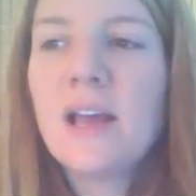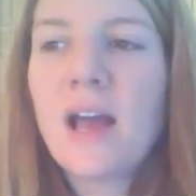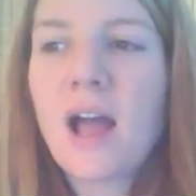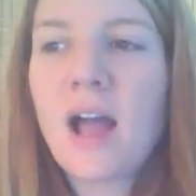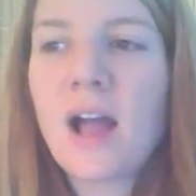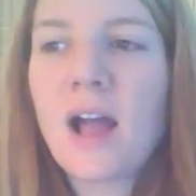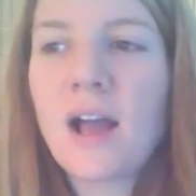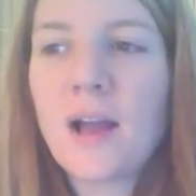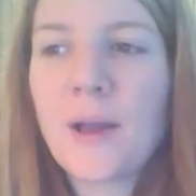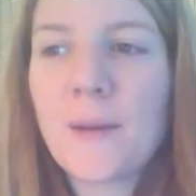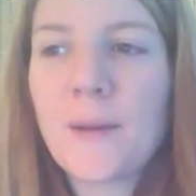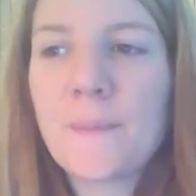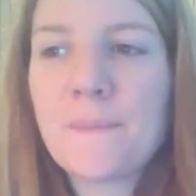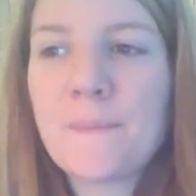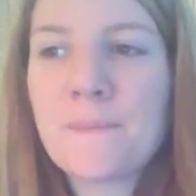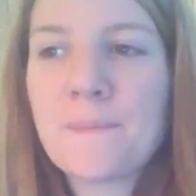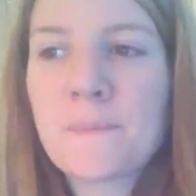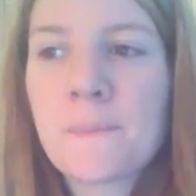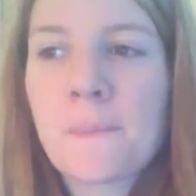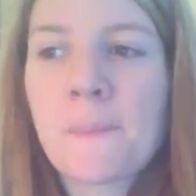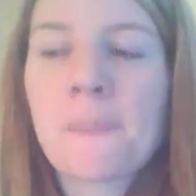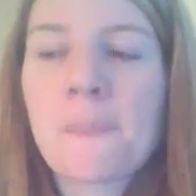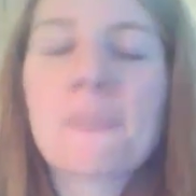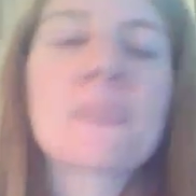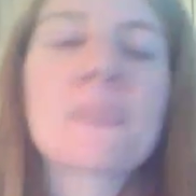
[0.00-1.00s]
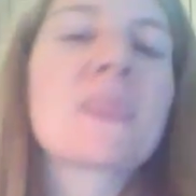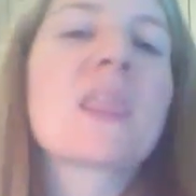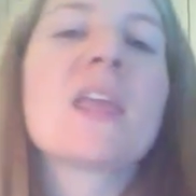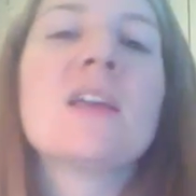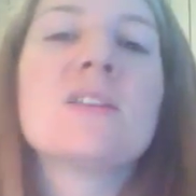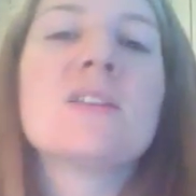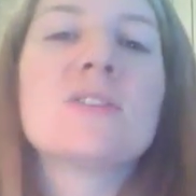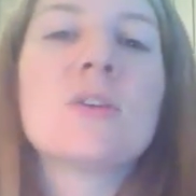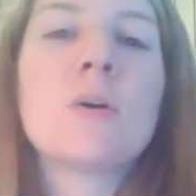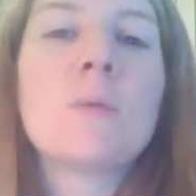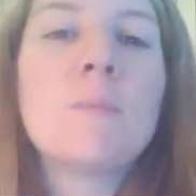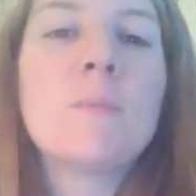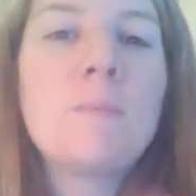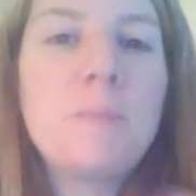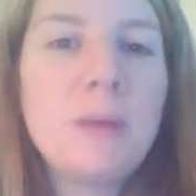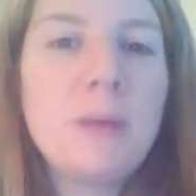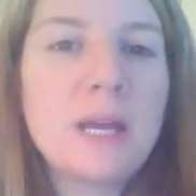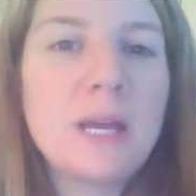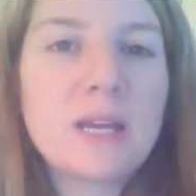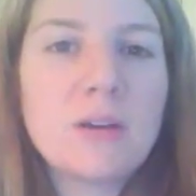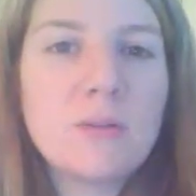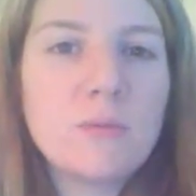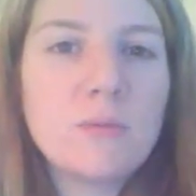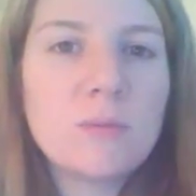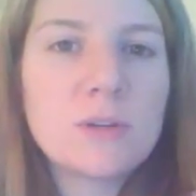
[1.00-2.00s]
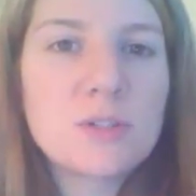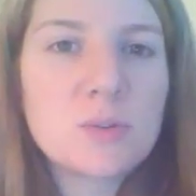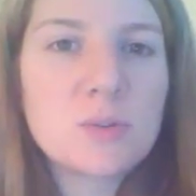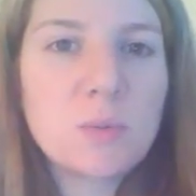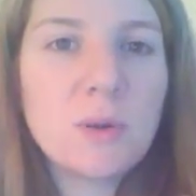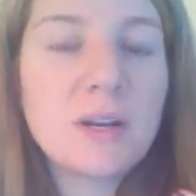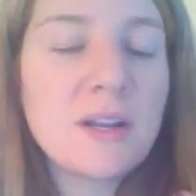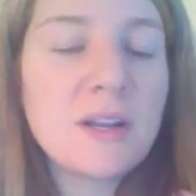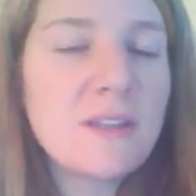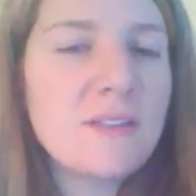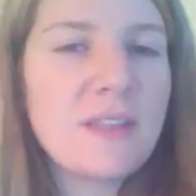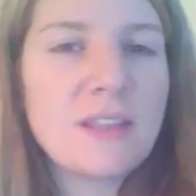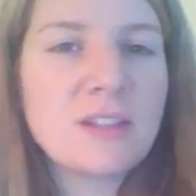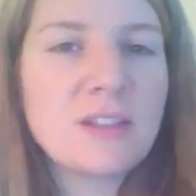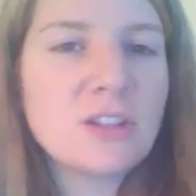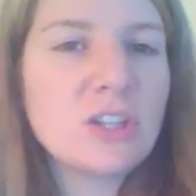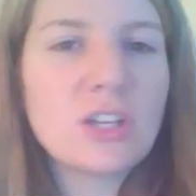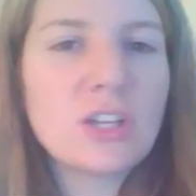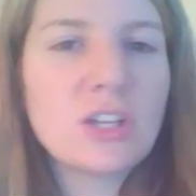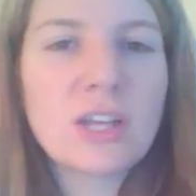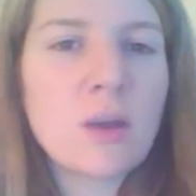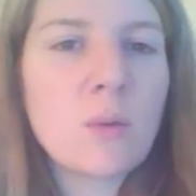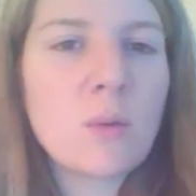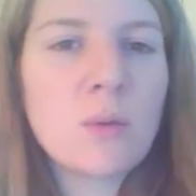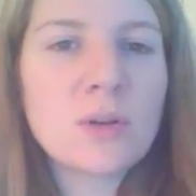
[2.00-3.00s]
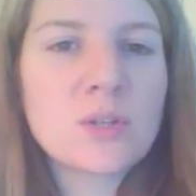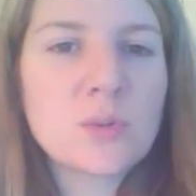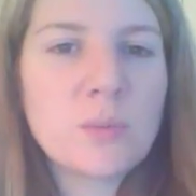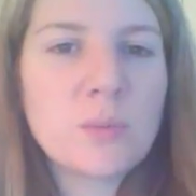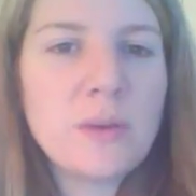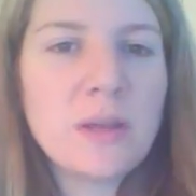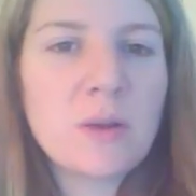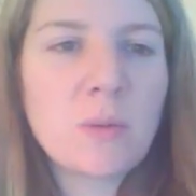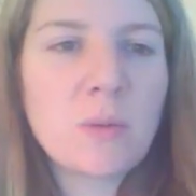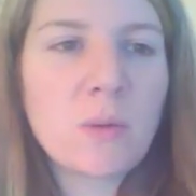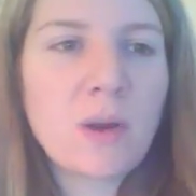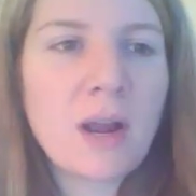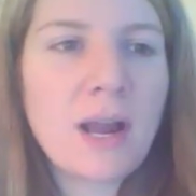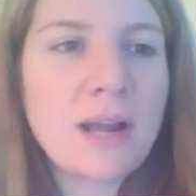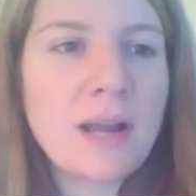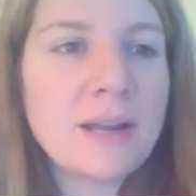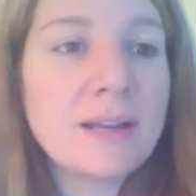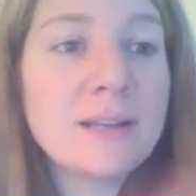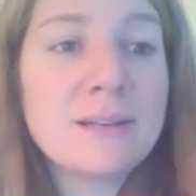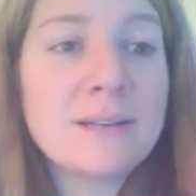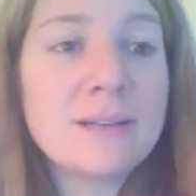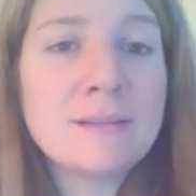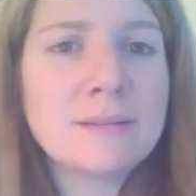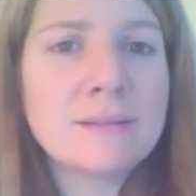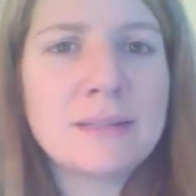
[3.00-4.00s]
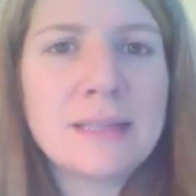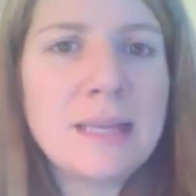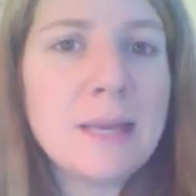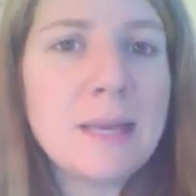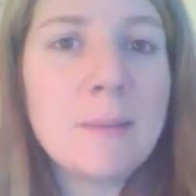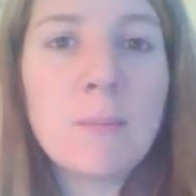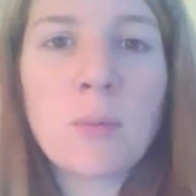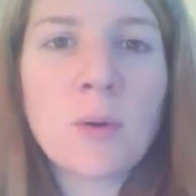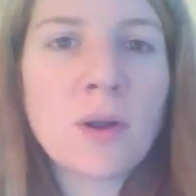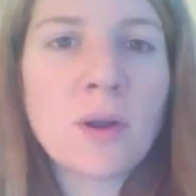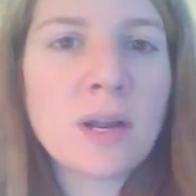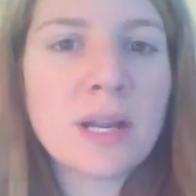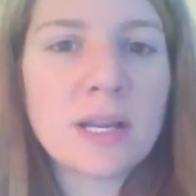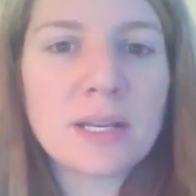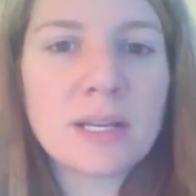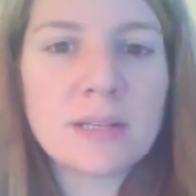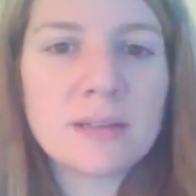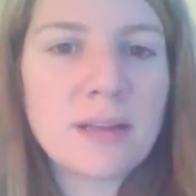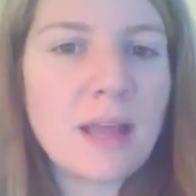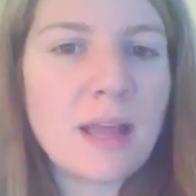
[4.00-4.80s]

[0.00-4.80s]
So pick which one and then look at which week we're on and keep working.